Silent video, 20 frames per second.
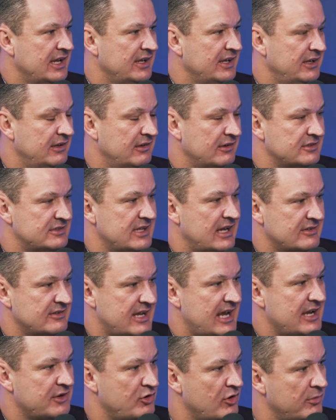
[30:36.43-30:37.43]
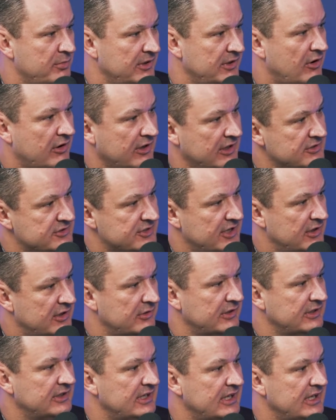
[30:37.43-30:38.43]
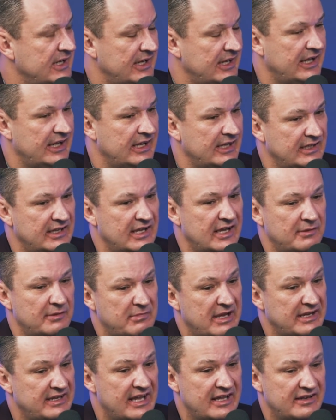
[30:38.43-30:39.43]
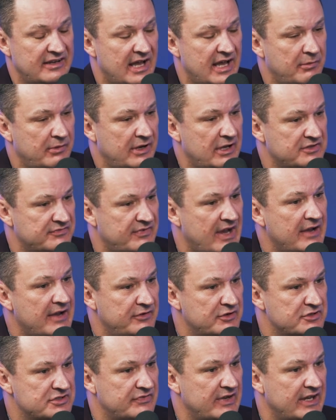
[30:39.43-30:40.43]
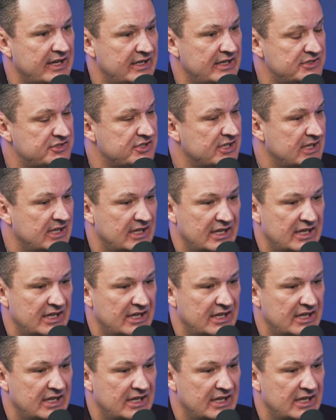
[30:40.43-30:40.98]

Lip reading: Because Dallas, I grew up in Arkansas, and my dad died when I was 5 years of age.